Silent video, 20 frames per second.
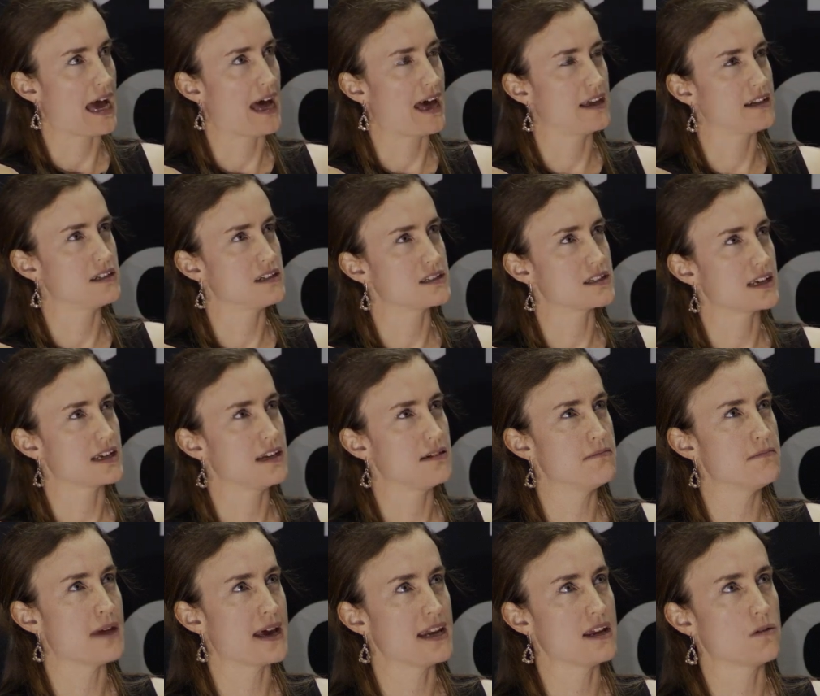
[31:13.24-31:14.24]
And
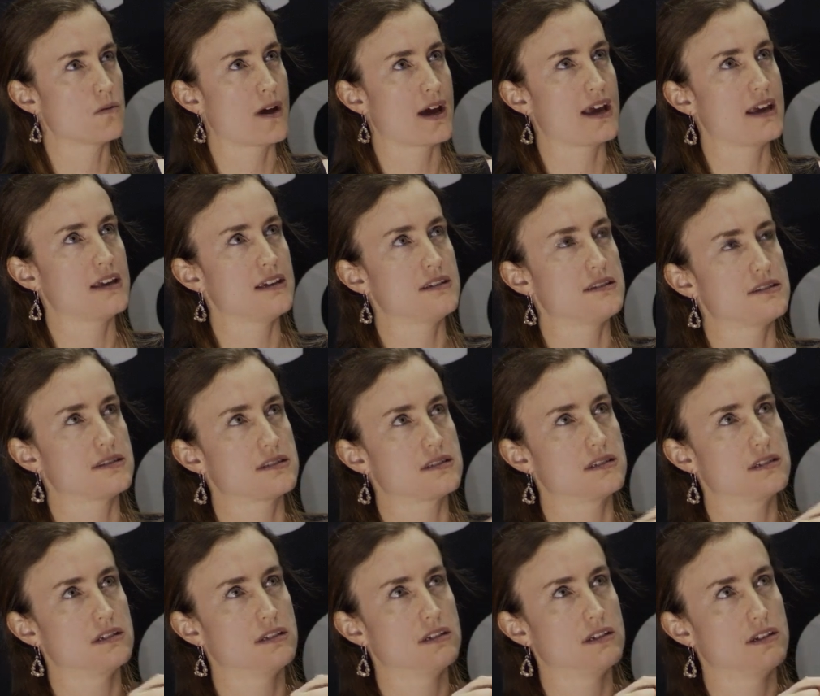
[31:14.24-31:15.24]
in many
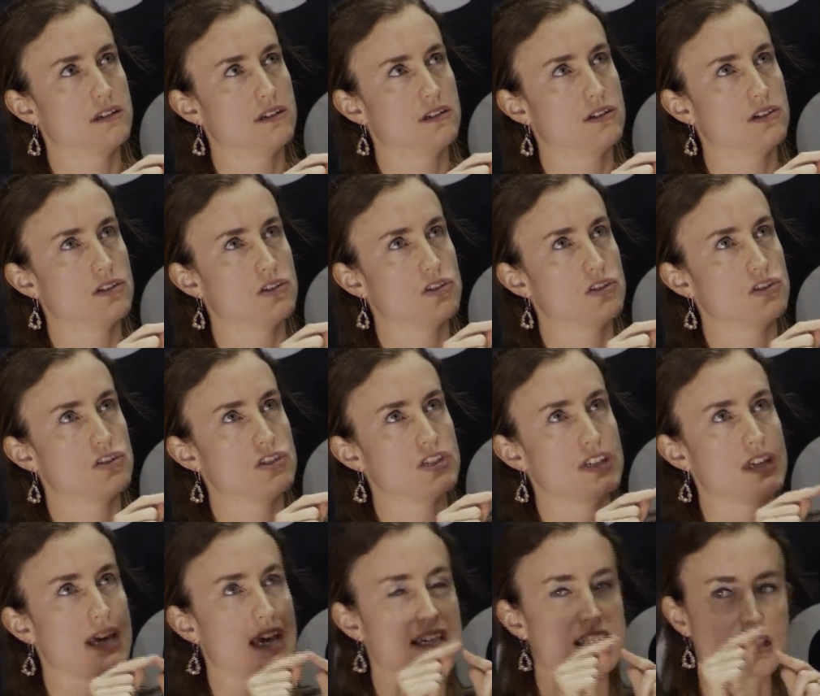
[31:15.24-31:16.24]
ways,
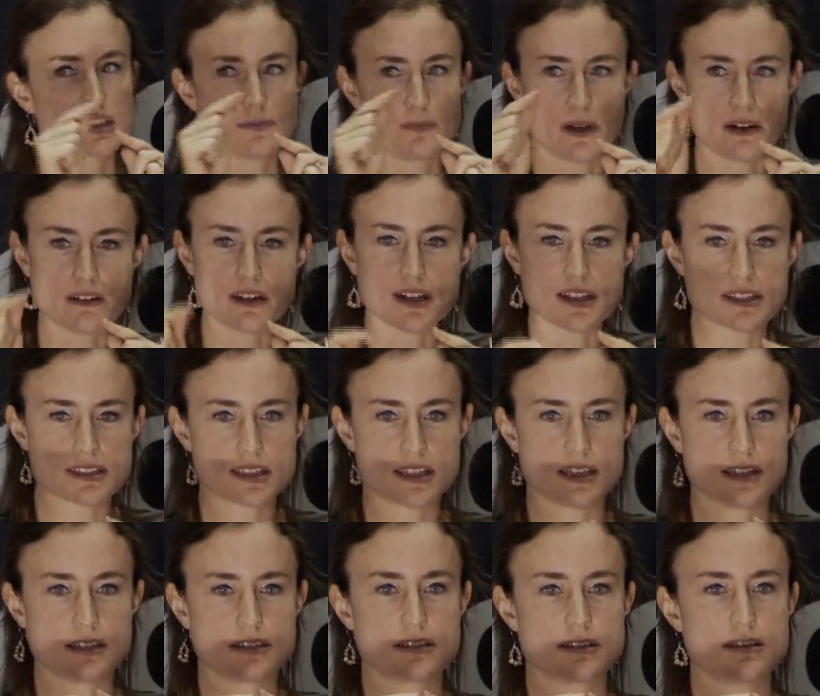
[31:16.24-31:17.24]
she
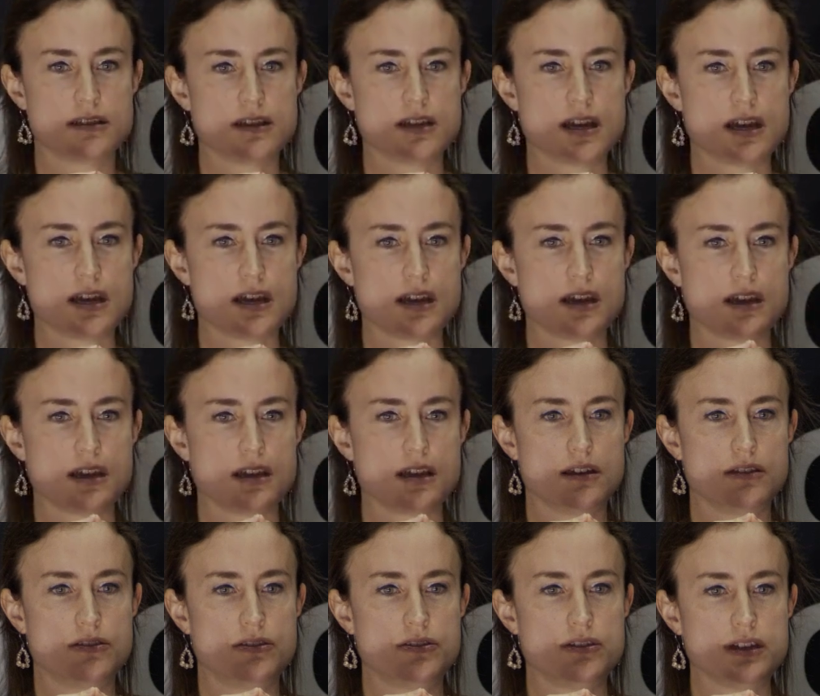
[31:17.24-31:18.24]
experiences the
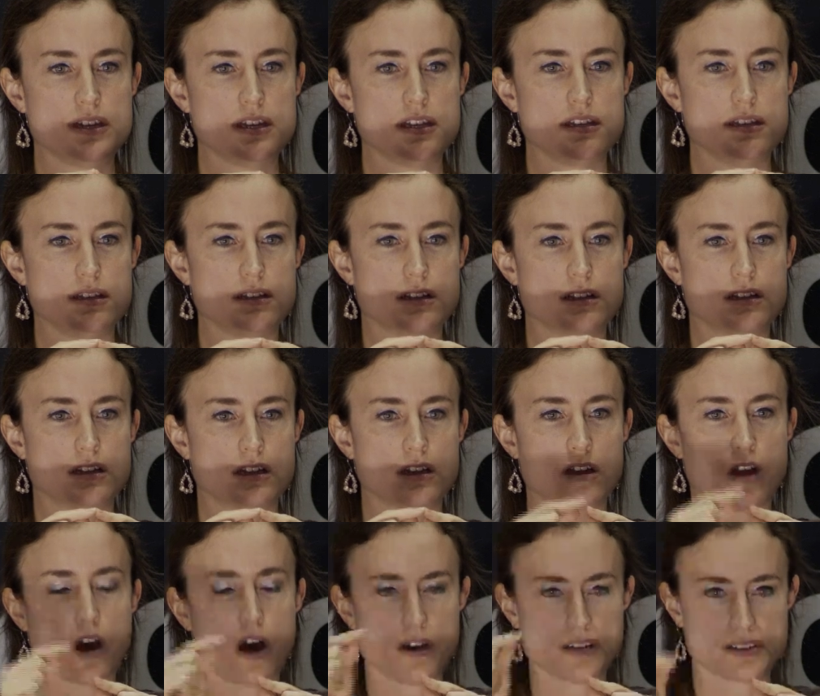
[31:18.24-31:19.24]

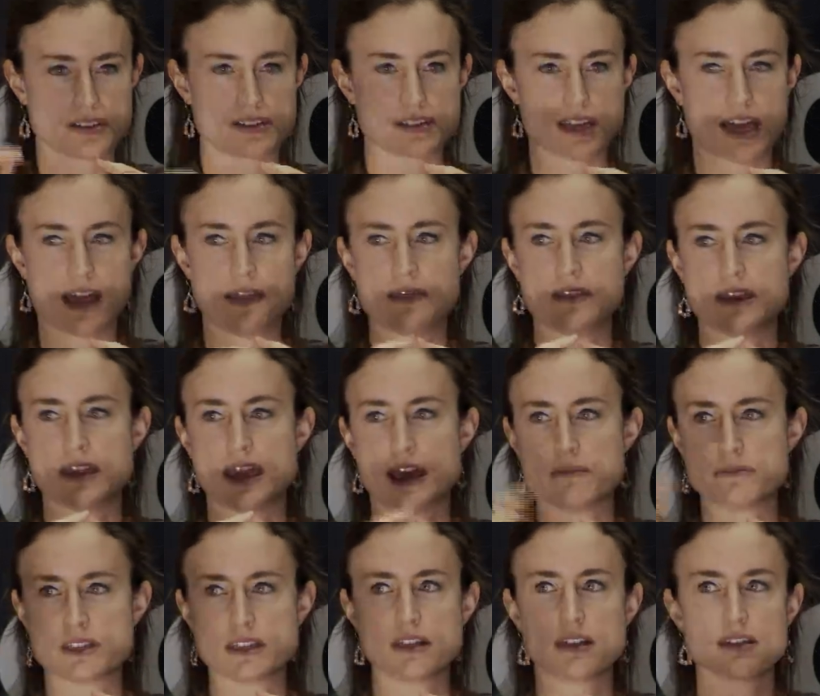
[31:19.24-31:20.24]
loss and the
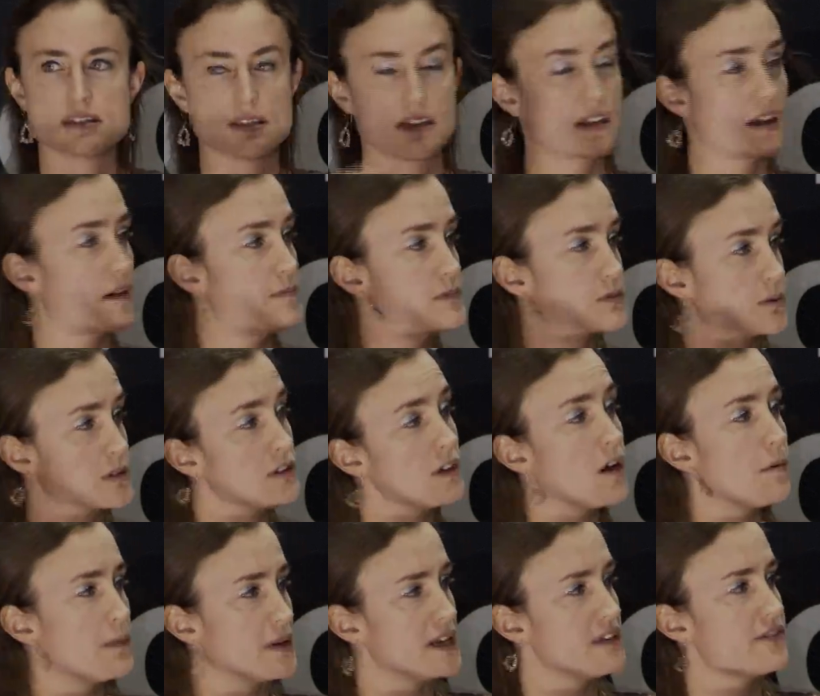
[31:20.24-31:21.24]
emptiness that comes with
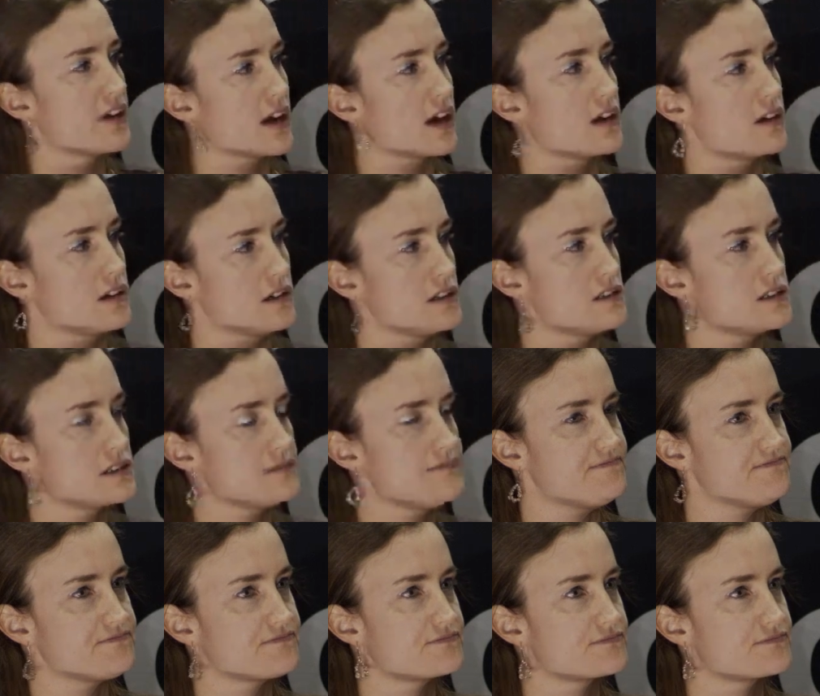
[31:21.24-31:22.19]
not believing in God.